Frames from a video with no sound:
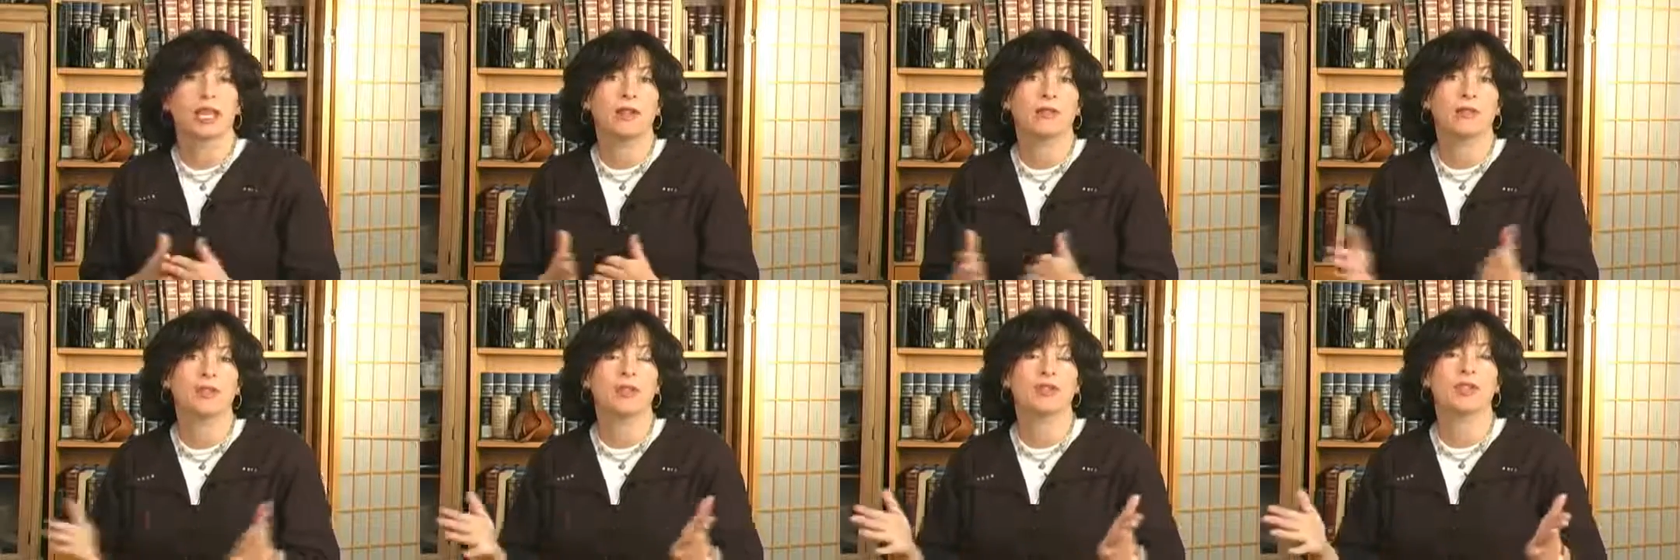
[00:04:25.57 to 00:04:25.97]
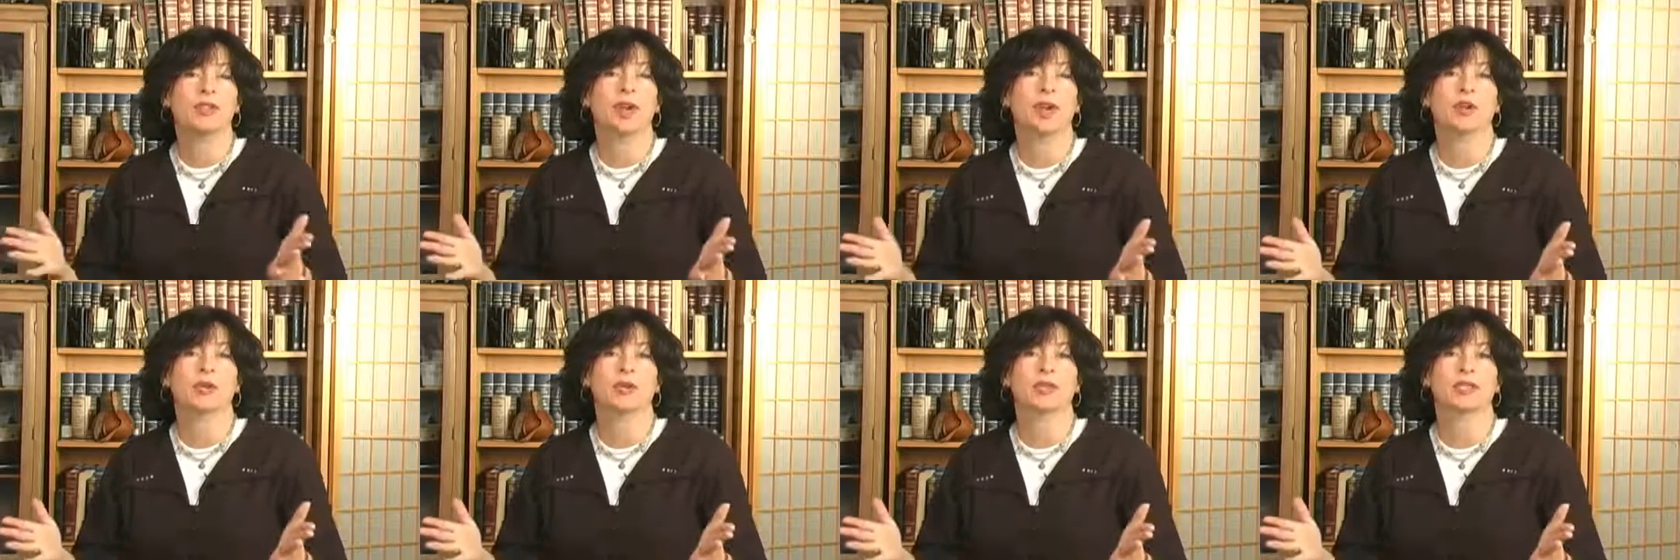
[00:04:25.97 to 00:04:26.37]
If you
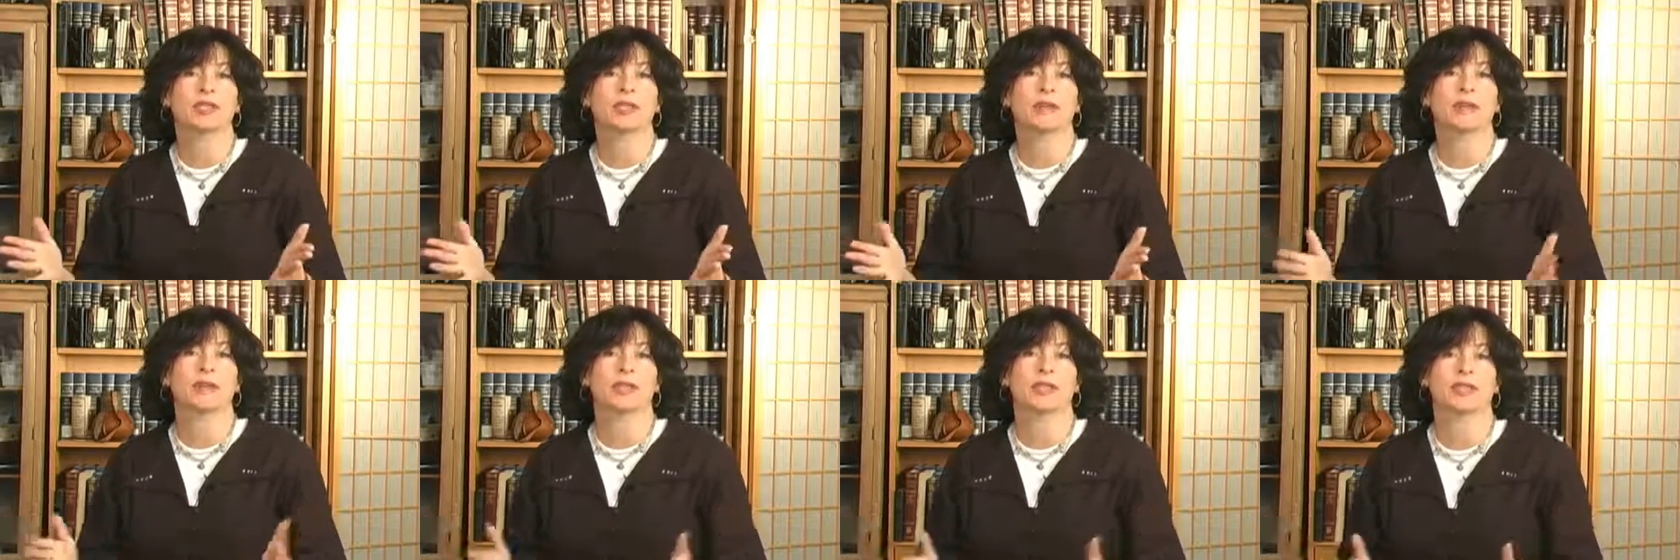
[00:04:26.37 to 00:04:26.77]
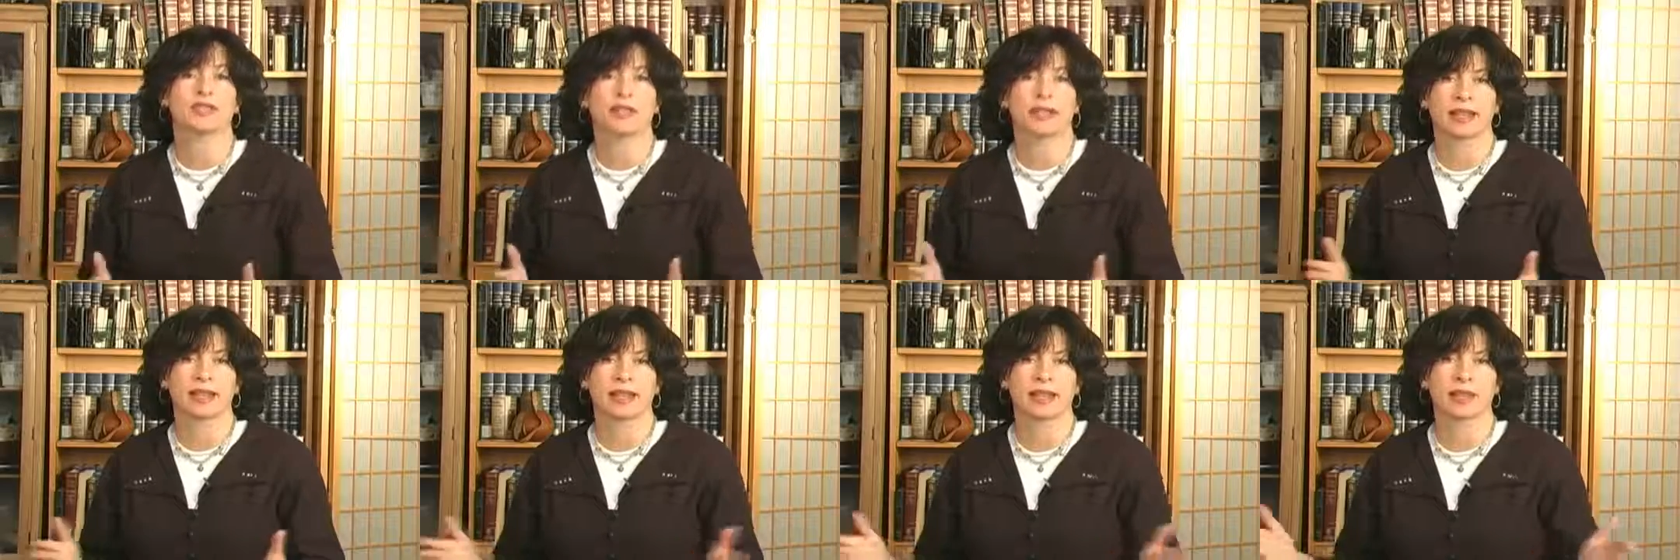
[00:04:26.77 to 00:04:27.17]
told me something
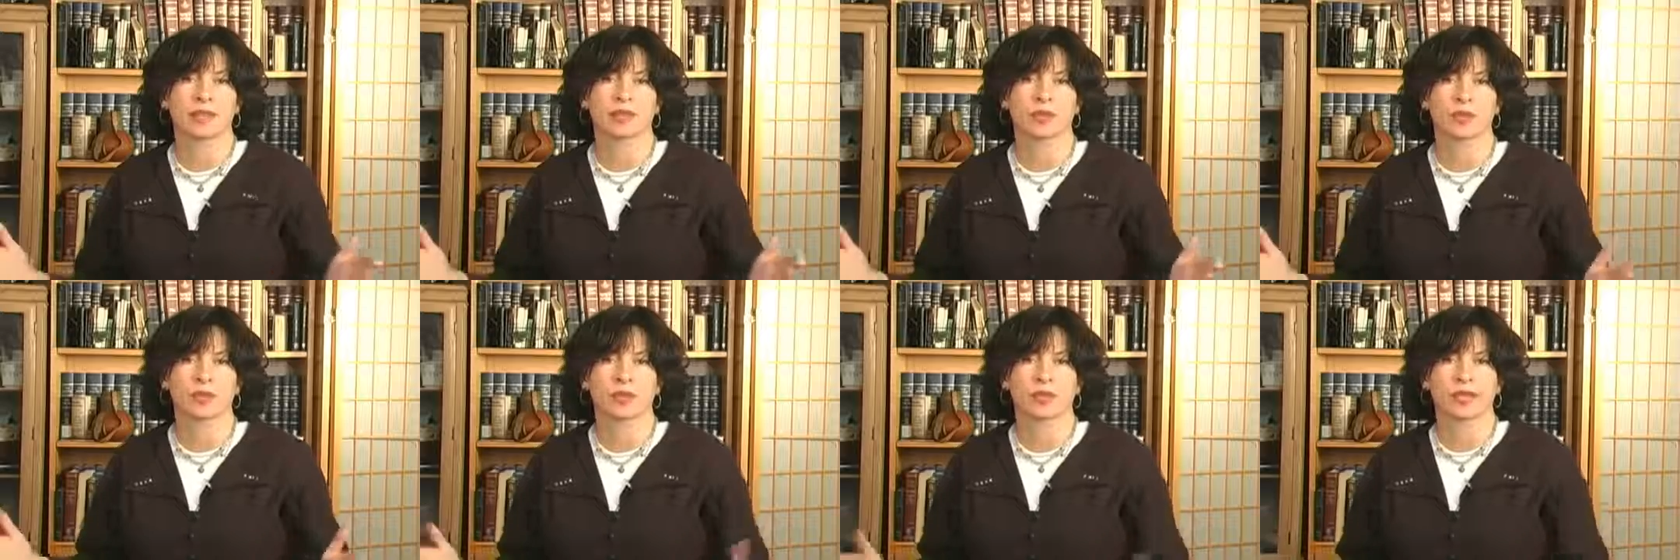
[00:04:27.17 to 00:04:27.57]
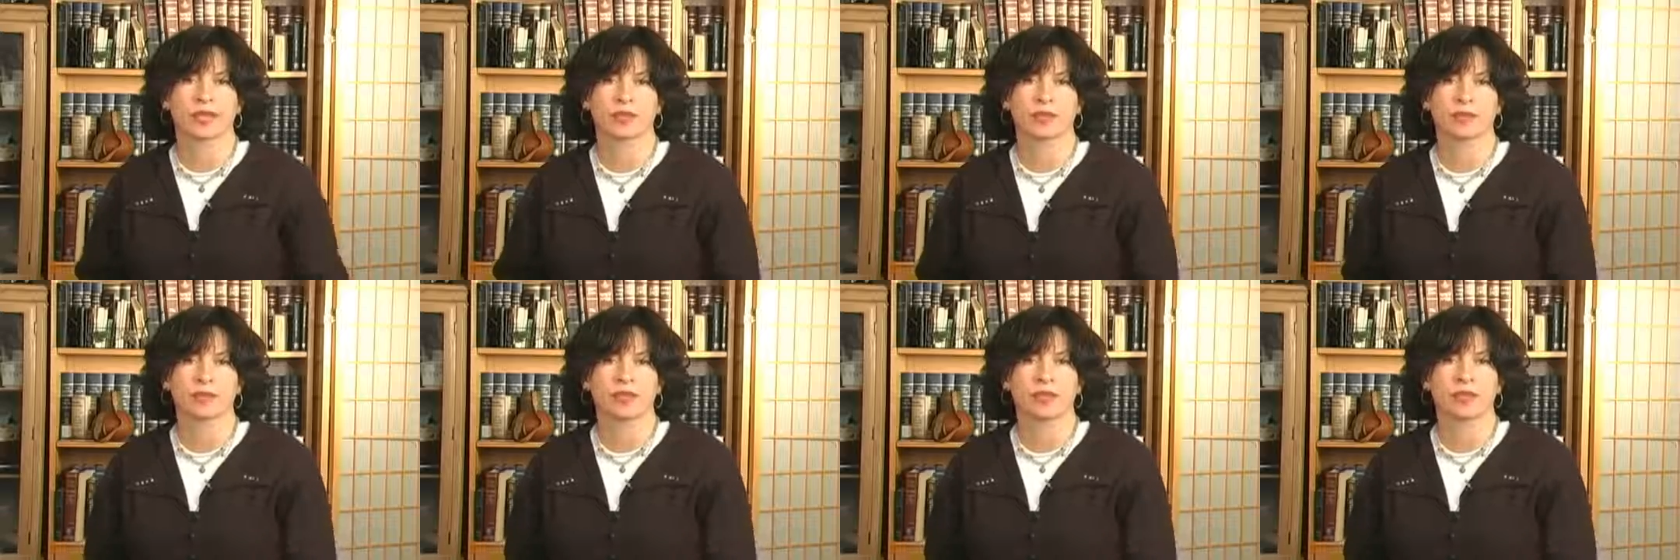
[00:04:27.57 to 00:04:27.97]
that I have to
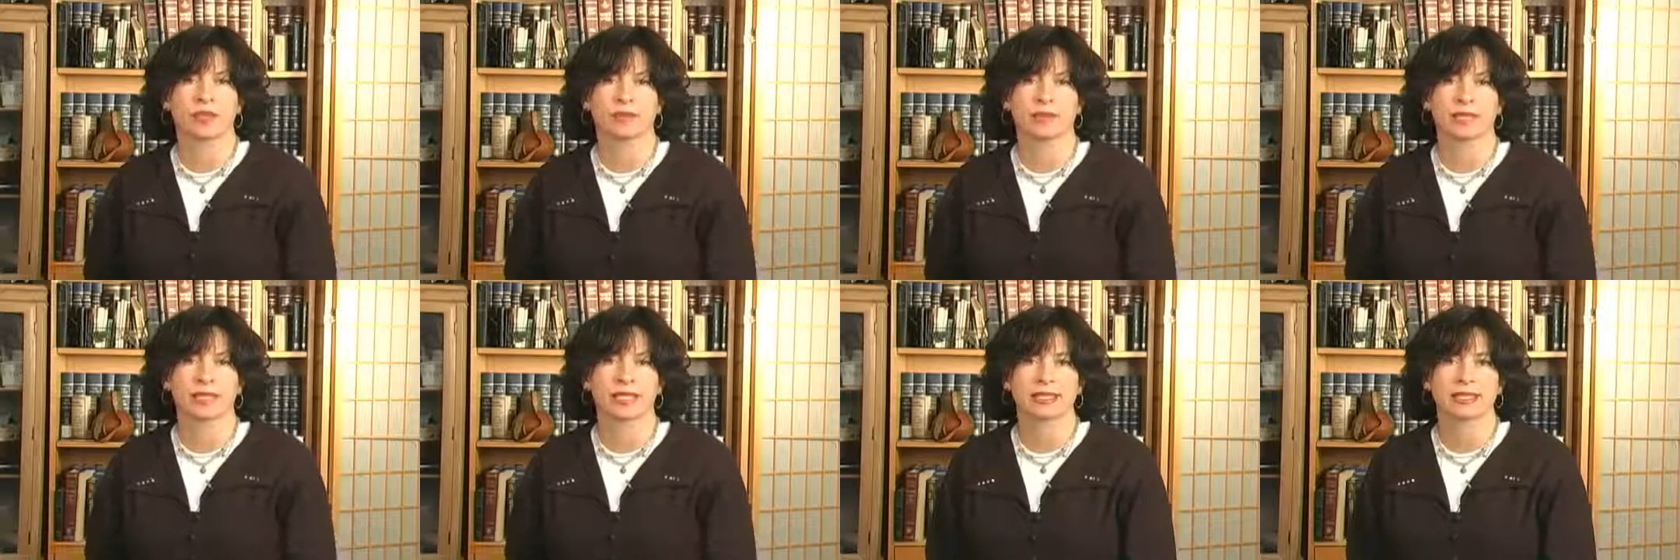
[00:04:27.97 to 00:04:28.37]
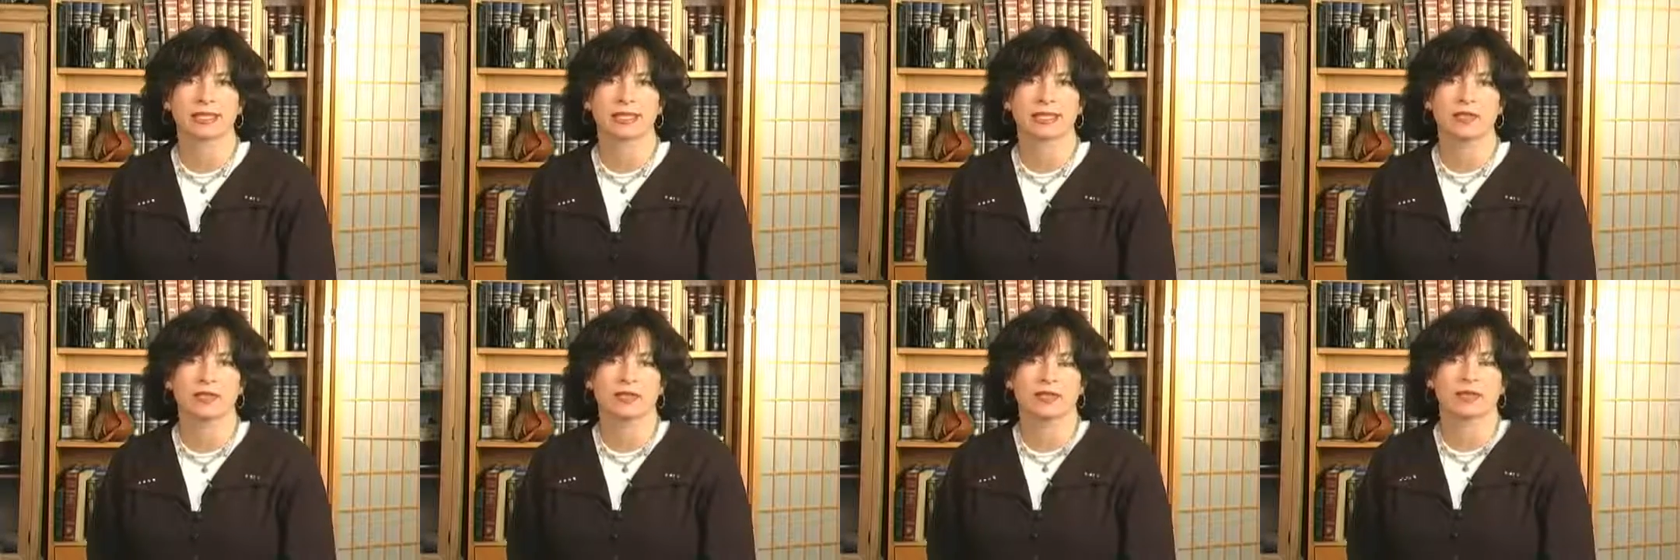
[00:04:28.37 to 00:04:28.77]
rectify in
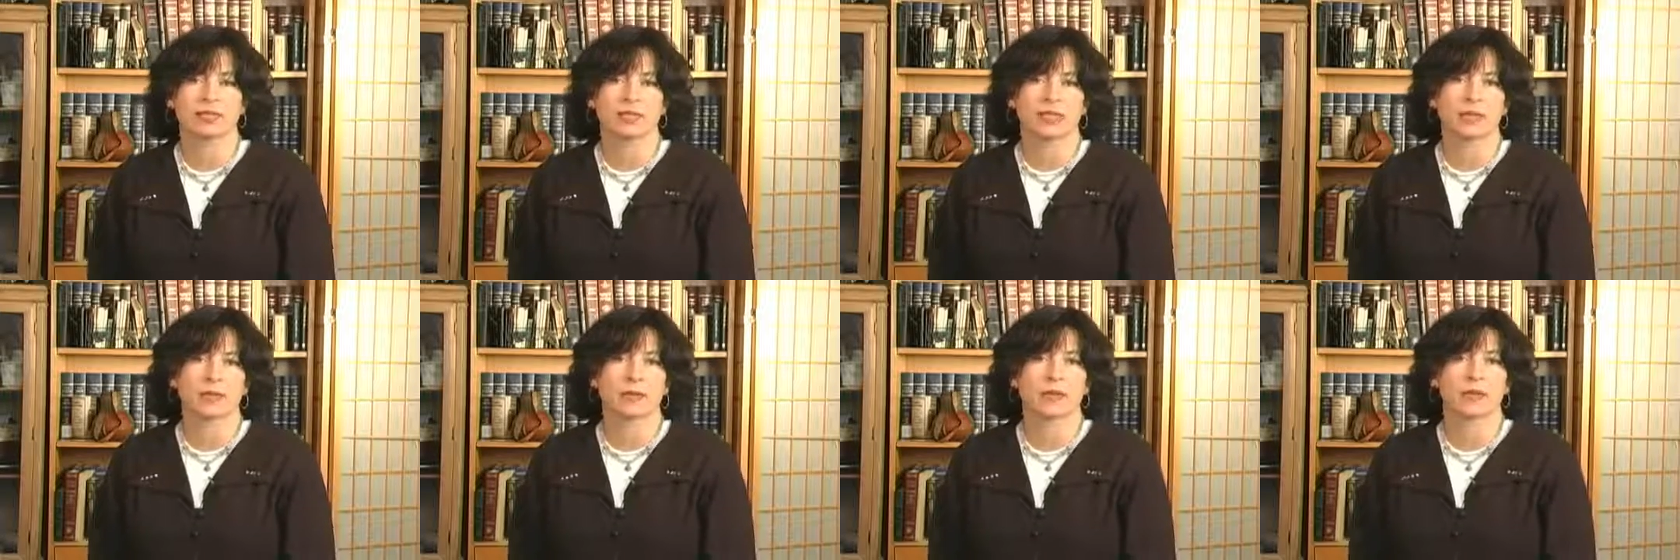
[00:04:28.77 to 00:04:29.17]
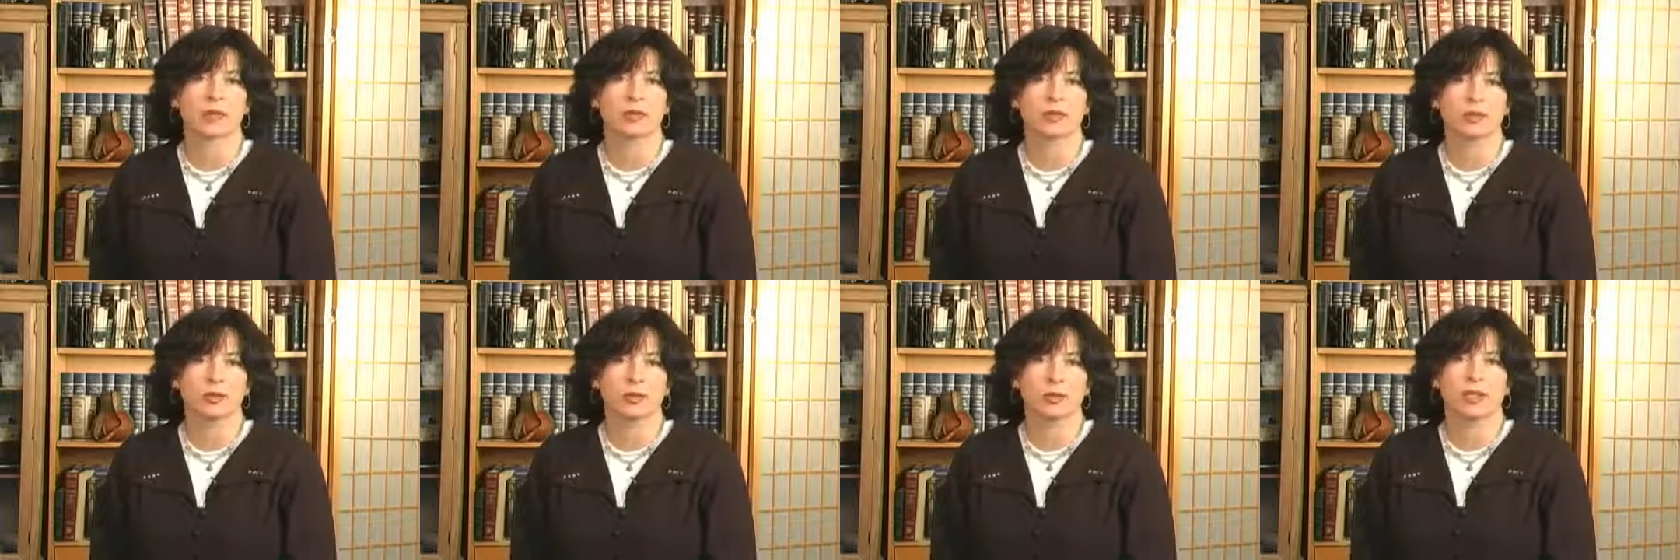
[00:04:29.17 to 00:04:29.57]
myself and I'm
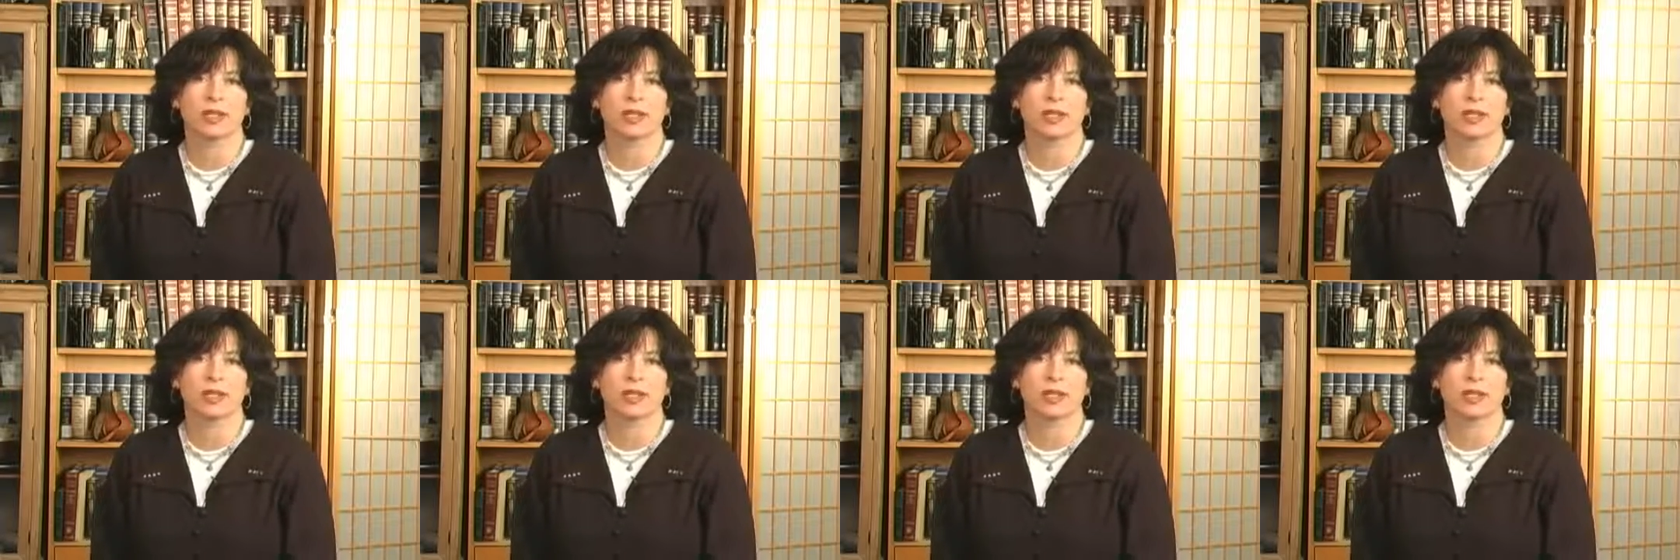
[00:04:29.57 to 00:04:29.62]
hurt,